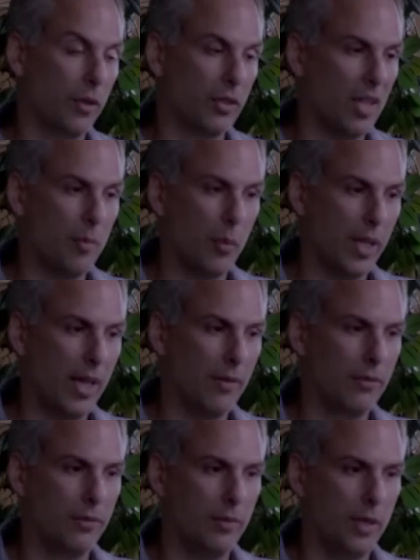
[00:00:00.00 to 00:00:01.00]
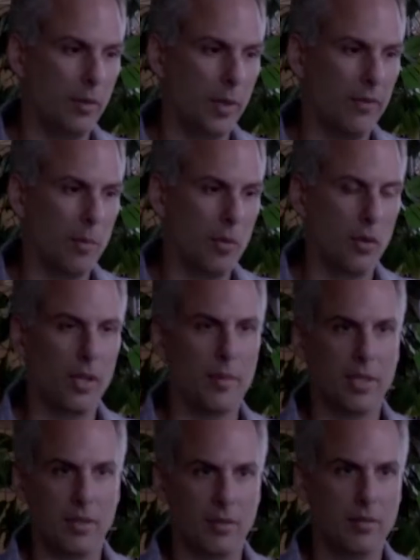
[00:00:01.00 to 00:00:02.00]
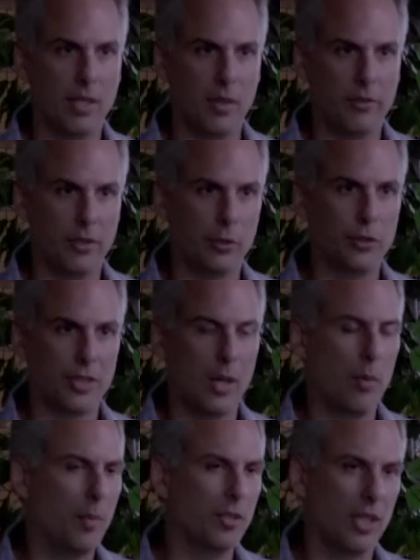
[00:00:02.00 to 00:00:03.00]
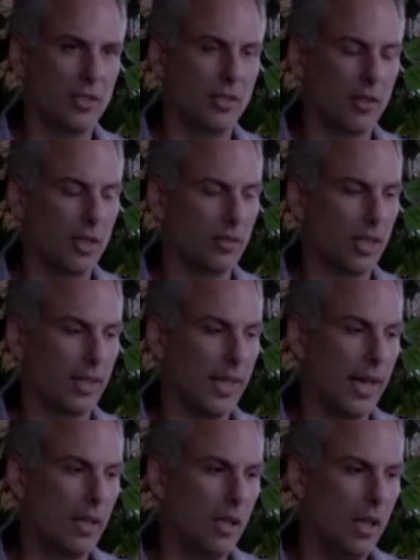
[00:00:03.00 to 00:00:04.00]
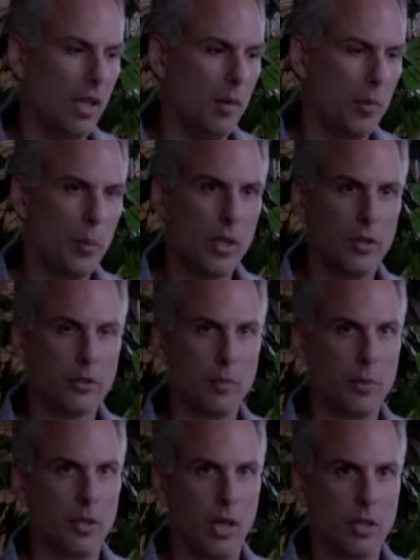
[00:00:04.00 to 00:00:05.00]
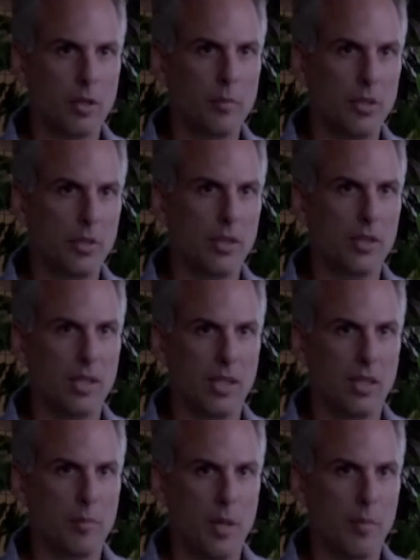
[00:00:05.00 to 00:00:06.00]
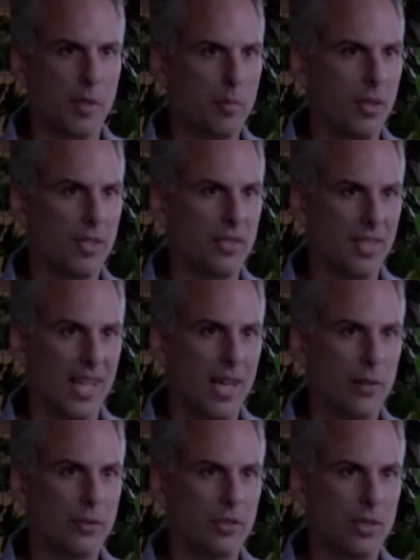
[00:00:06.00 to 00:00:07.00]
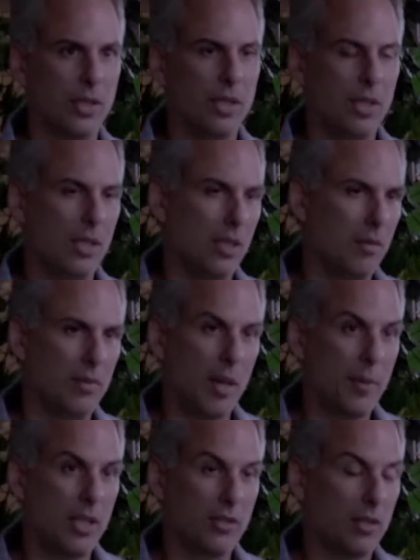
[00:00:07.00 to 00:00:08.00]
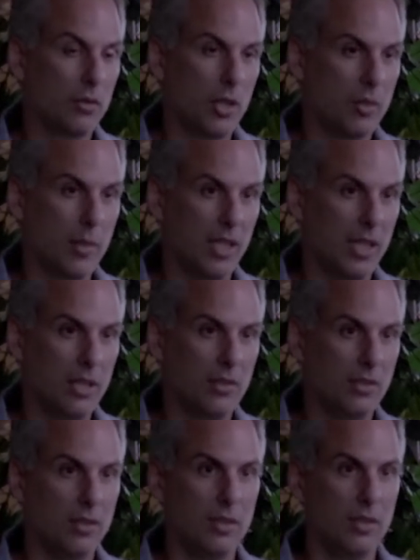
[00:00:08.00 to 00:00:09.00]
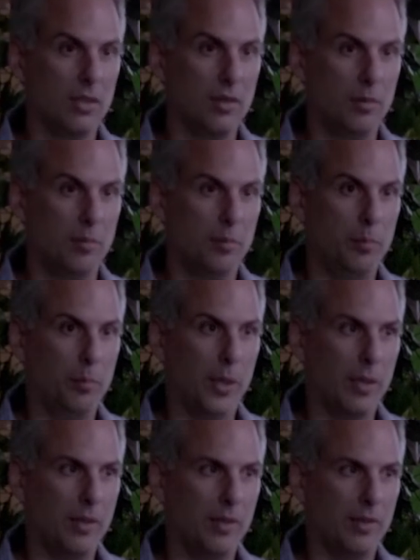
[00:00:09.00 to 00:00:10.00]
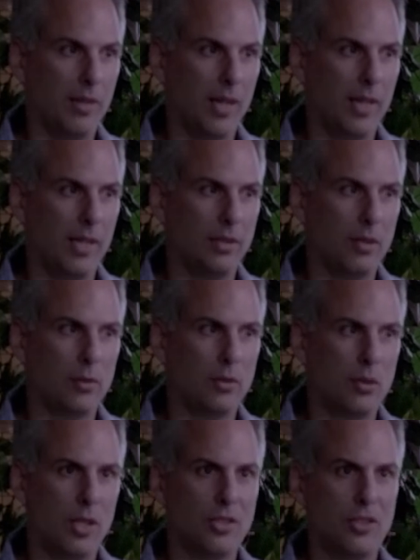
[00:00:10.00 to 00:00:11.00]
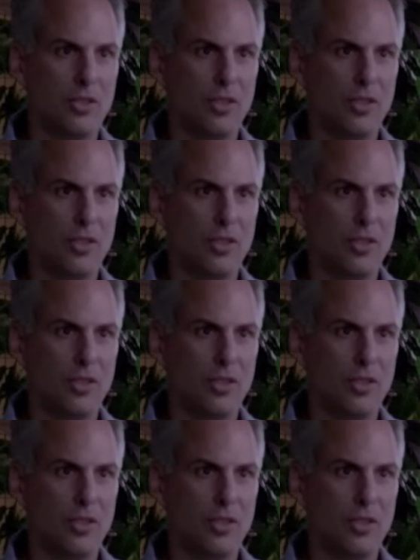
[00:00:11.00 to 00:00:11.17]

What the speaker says: example, we have a program that filters out websites and things like that. But we also put our computer in a public place in the house, not because I don't trust my kids, but I don't trust